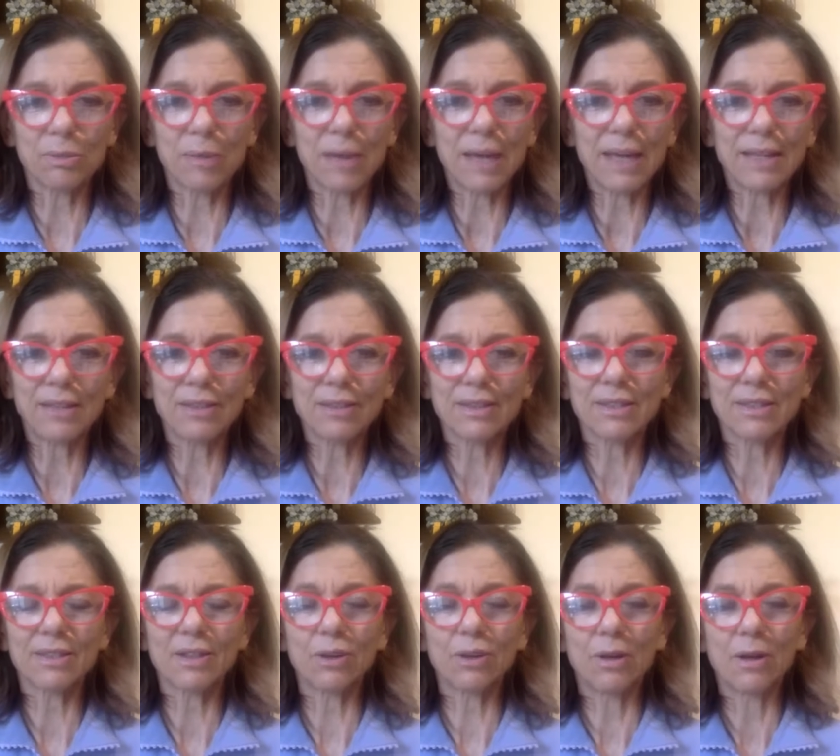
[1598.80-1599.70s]
panels,
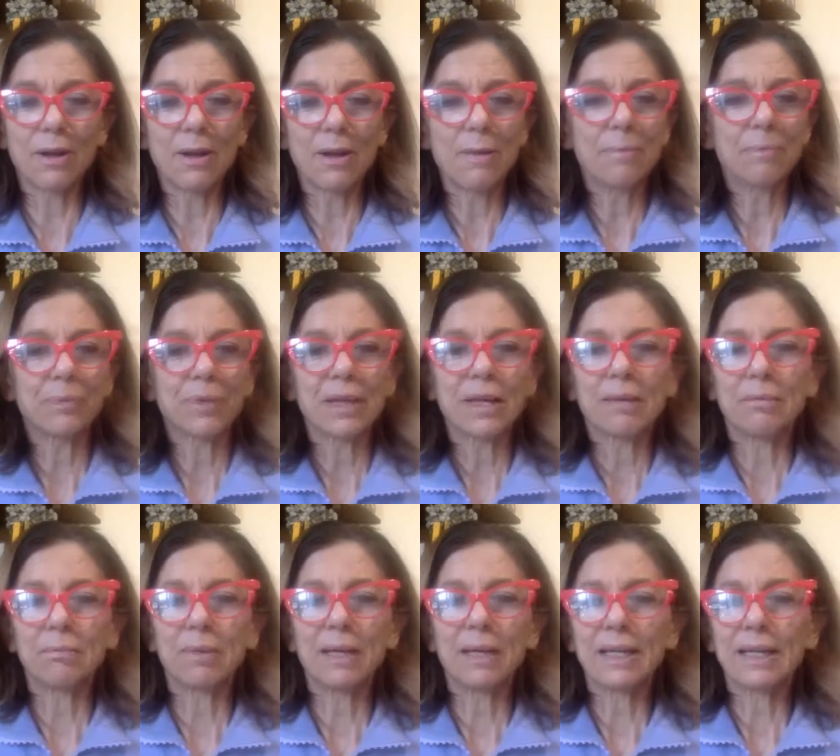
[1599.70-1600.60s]
so
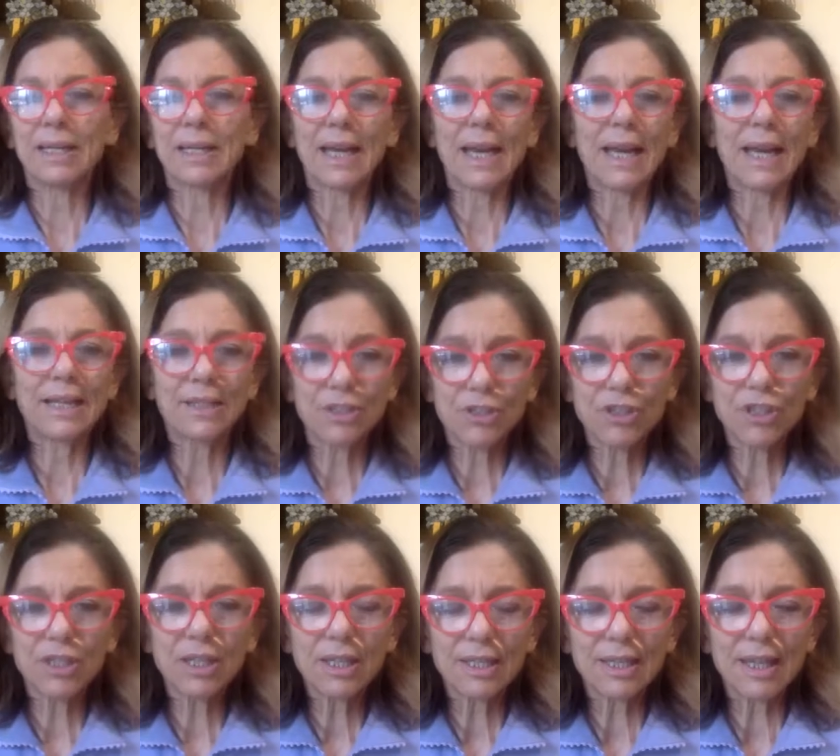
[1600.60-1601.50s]
my
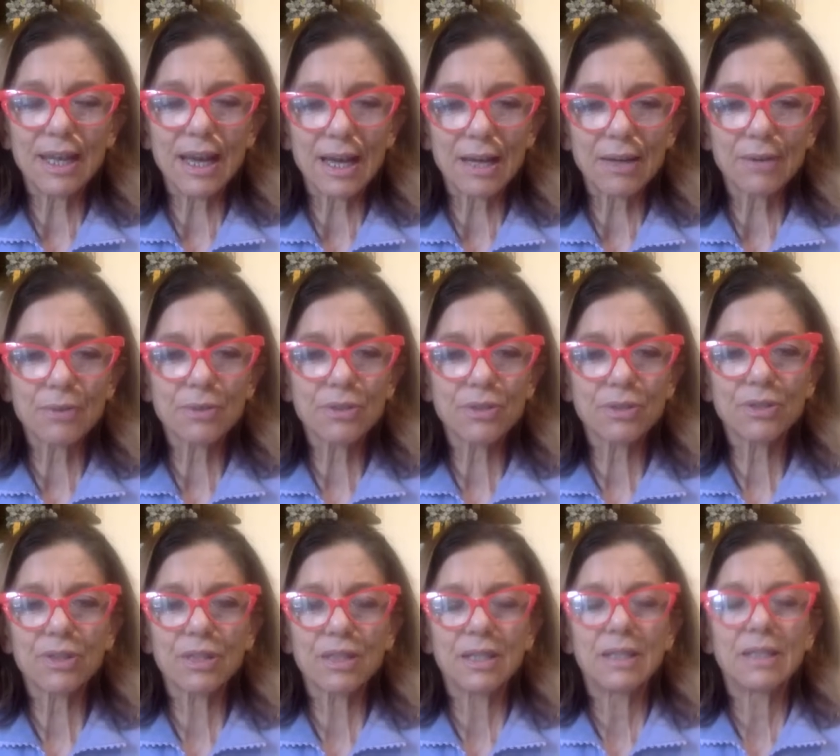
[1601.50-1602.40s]
energy in the
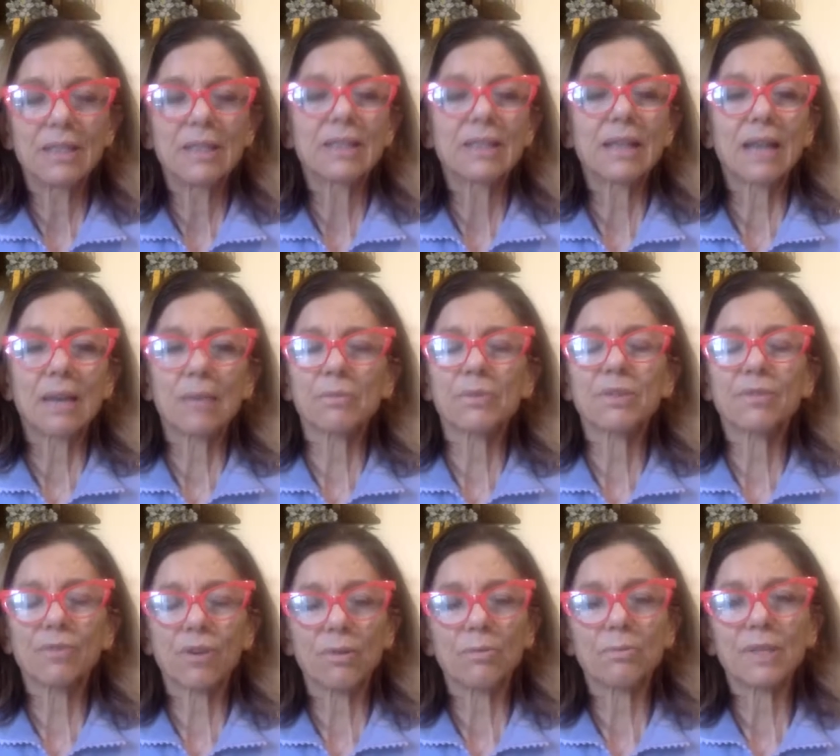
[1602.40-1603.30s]
house comes
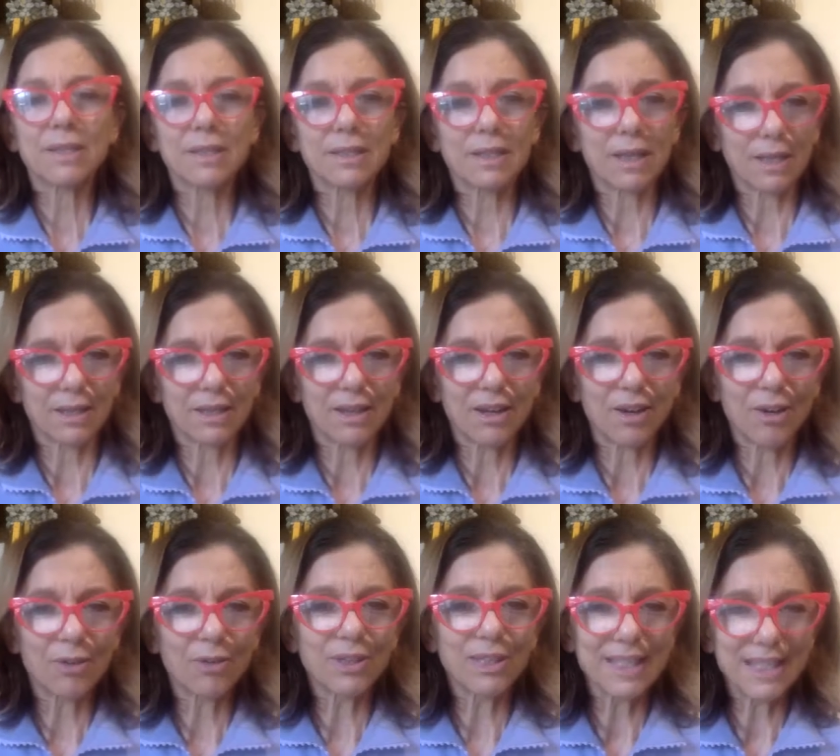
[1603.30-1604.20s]
from the sun,
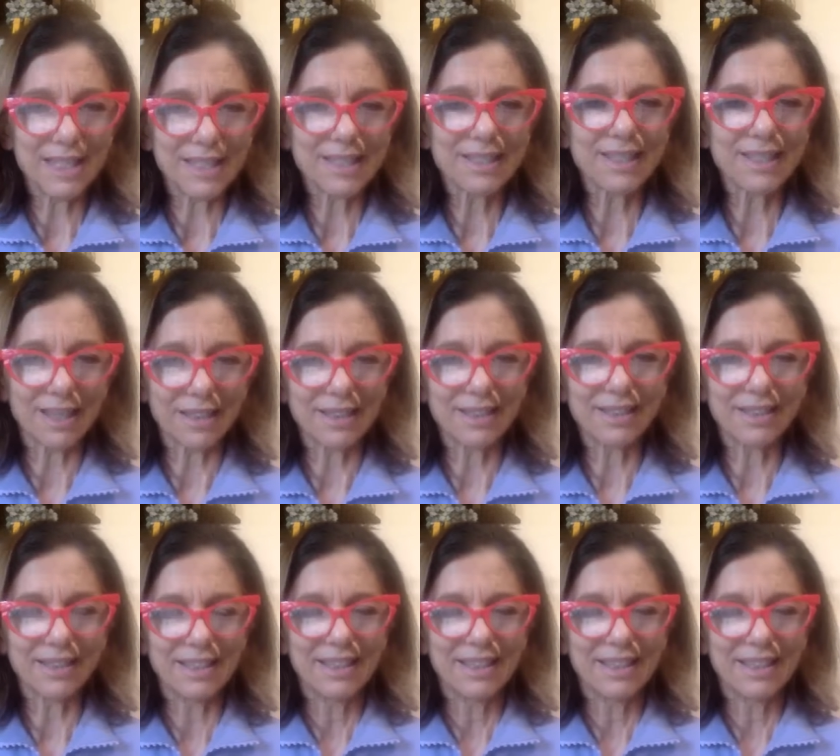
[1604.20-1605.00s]
only the sun.